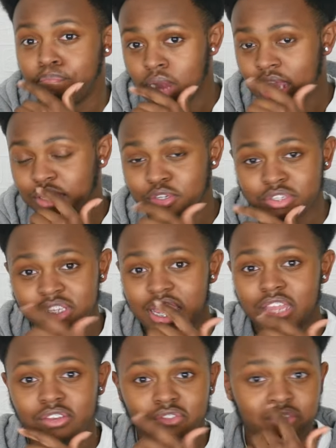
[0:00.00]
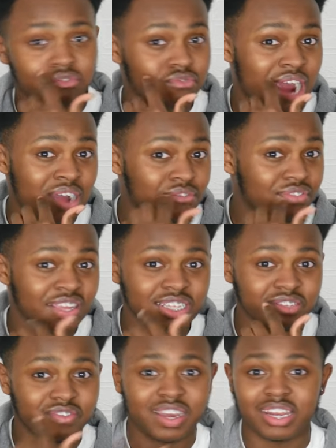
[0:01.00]
like, you know what I'm saying, just round things
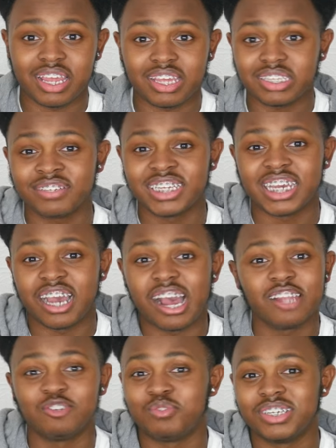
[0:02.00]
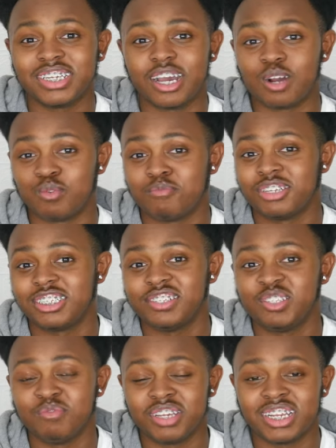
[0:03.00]
around there. And like, I don't want that. I want my teeth
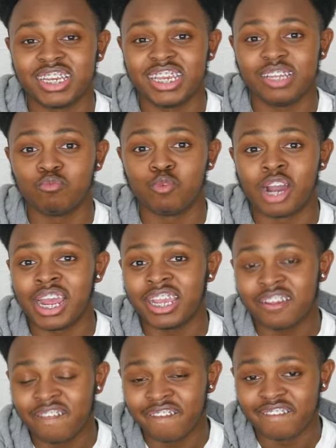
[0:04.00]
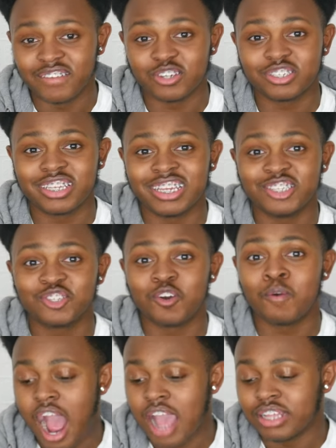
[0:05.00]
to be clean, white. You know what I'm saying?
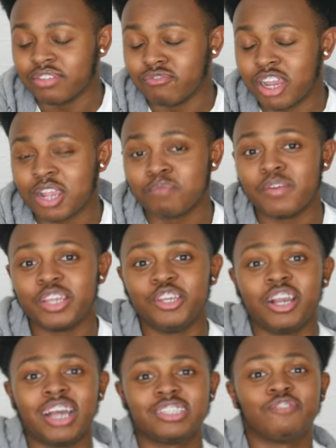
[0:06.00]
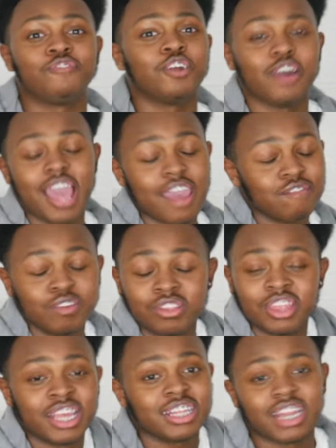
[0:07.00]
So I recommend you guys to follow
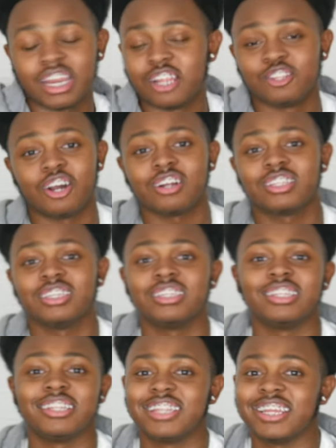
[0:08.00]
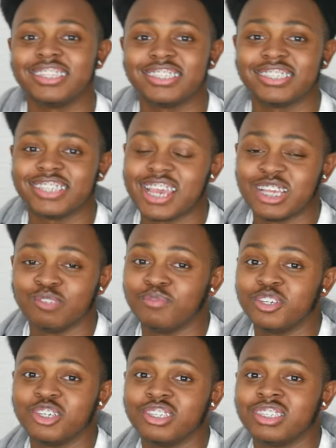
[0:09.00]
everything that the doctor and the dentist says,
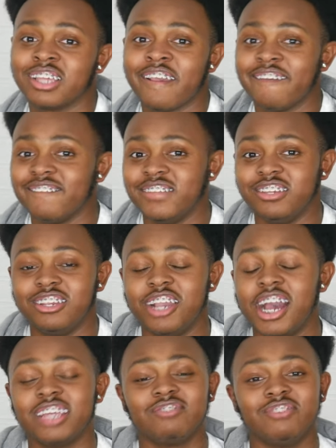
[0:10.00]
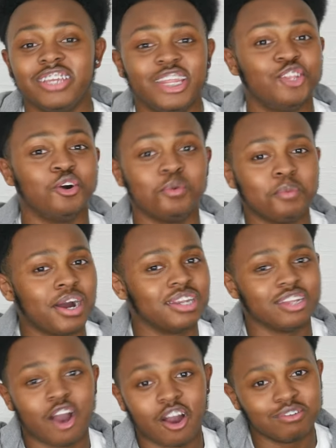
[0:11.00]
because you guys really don't want
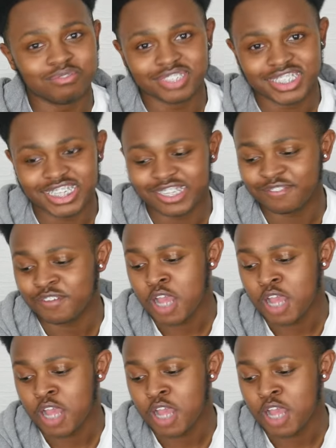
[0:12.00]
horrible teeth.